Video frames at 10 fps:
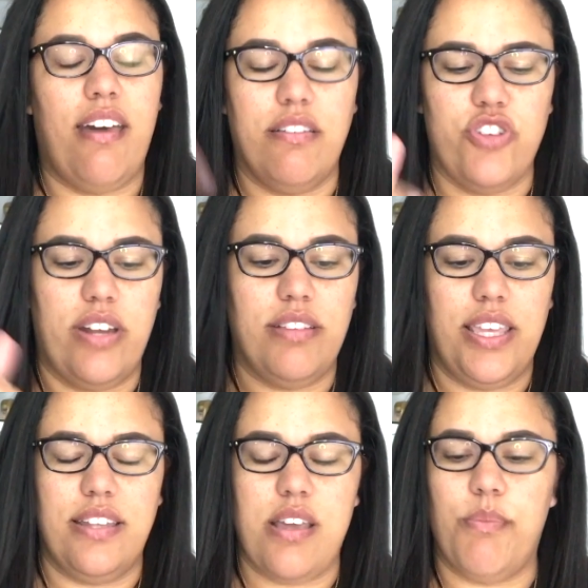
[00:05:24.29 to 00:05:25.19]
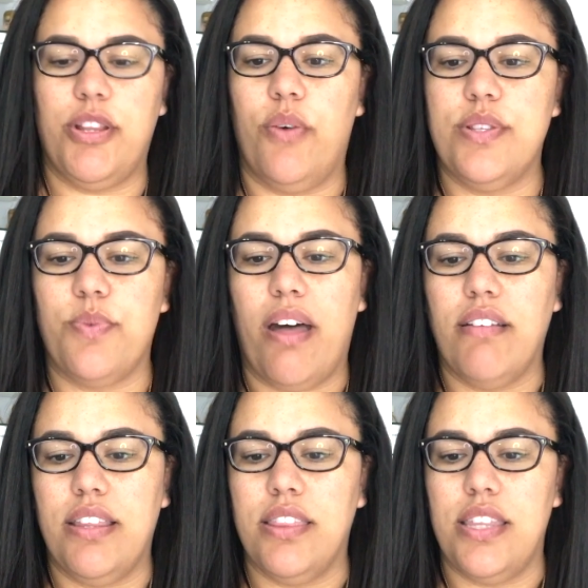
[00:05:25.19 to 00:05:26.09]
I'll try to link it down below as
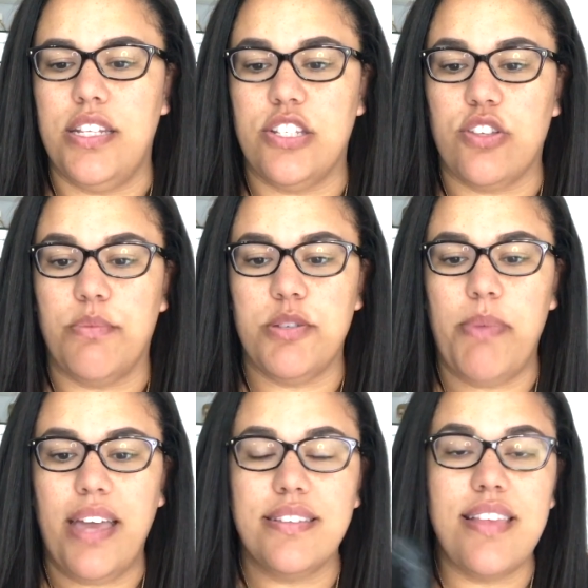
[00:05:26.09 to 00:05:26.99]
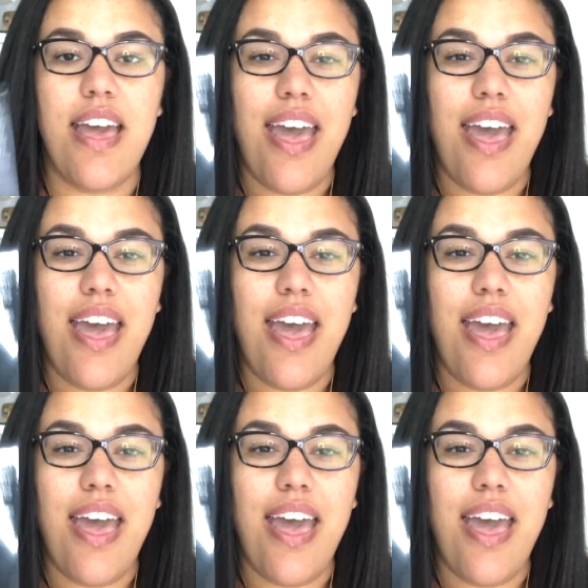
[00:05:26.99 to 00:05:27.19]
well in the description box.